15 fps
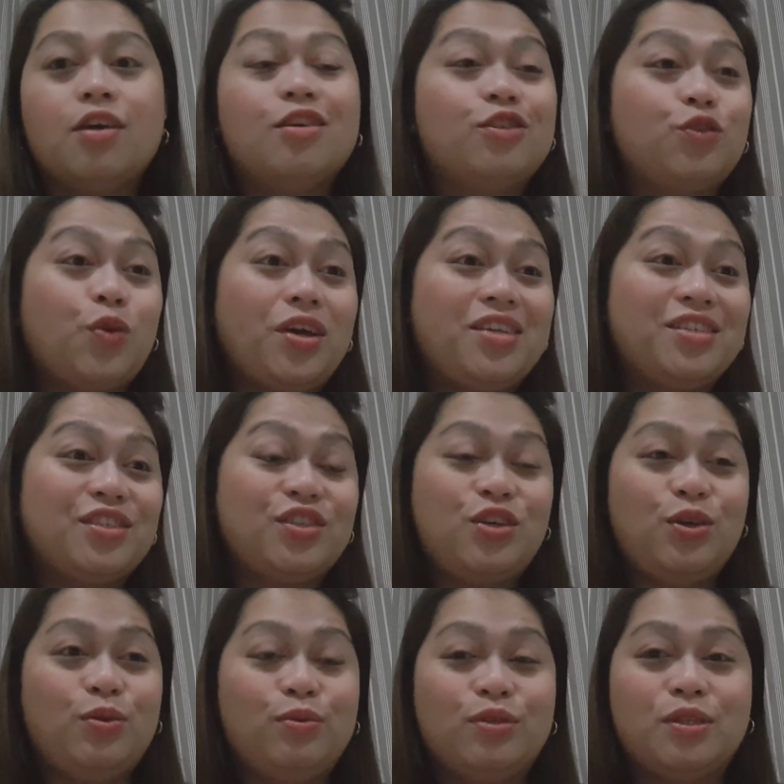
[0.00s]
So
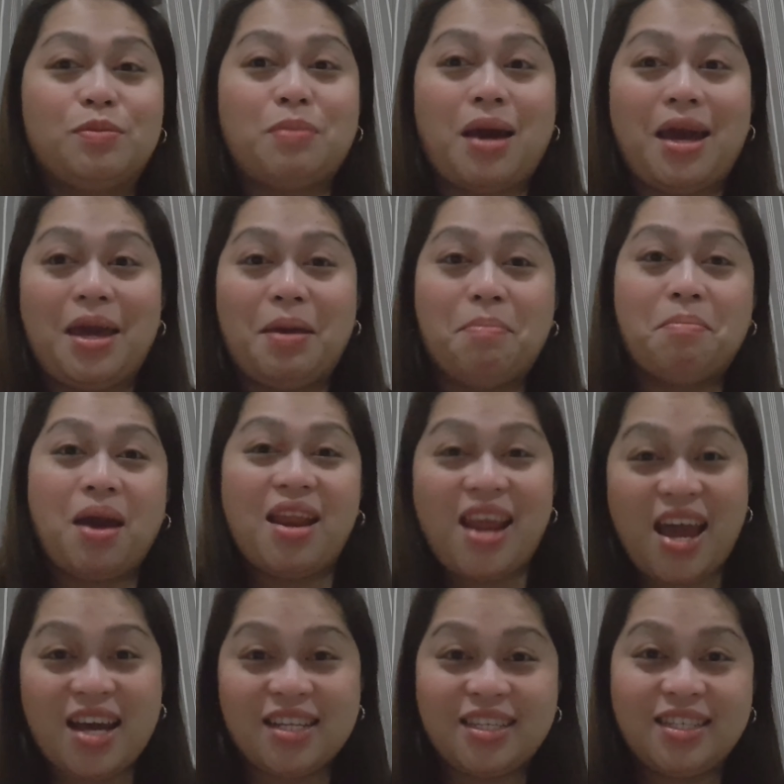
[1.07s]
excuse my
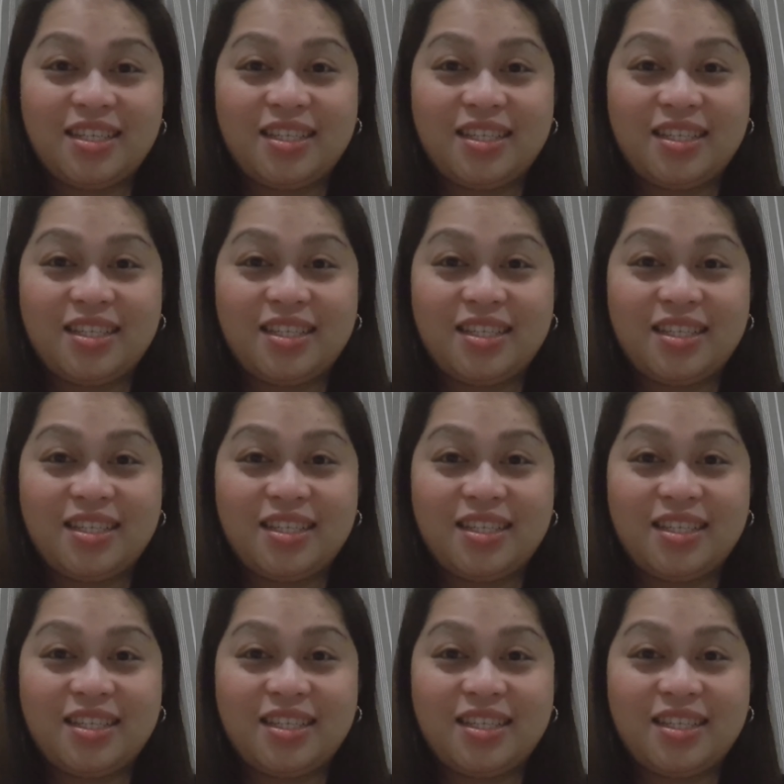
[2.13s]
manas